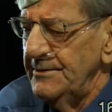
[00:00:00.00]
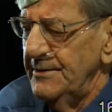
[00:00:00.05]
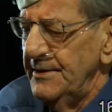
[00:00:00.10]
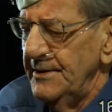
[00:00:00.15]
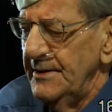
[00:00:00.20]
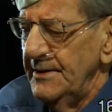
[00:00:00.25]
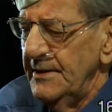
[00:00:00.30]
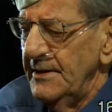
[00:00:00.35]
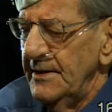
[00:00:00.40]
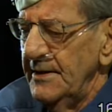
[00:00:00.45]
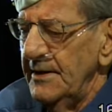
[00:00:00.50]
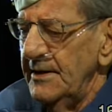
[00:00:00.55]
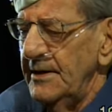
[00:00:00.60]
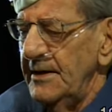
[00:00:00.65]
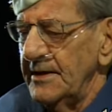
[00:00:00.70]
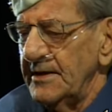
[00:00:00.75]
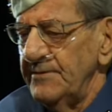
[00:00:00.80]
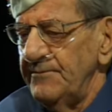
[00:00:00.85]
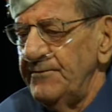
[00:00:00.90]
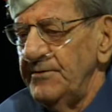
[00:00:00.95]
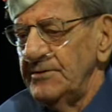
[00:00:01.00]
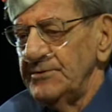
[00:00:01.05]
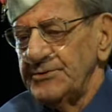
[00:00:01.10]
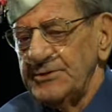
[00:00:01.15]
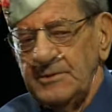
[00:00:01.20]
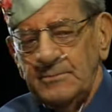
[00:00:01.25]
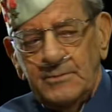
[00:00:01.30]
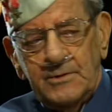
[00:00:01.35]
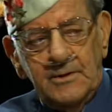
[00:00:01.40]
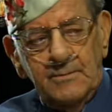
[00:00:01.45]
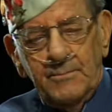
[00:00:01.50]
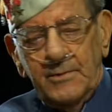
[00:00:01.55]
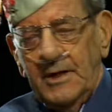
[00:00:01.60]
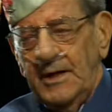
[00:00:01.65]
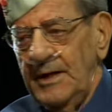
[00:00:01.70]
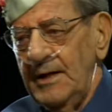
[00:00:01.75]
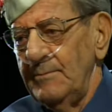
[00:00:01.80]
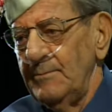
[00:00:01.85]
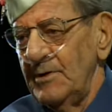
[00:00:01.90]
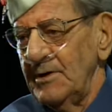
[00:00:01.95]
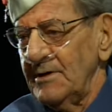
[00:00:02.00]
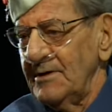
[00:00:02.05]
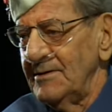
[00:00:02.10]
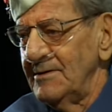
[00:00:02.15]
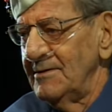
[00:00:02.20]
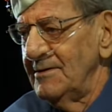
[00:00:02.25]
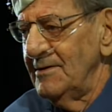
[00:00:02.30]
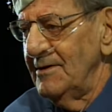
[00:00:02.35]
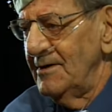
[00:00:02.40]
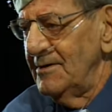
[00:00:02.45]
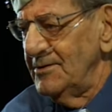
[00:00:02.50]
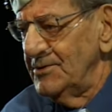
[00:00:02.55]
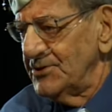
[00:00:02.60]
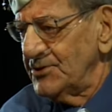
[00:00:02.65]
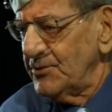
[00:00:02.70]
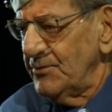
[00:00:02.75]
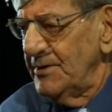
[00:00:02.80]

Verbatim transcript: And I could feel someone on my hammock, on the screen,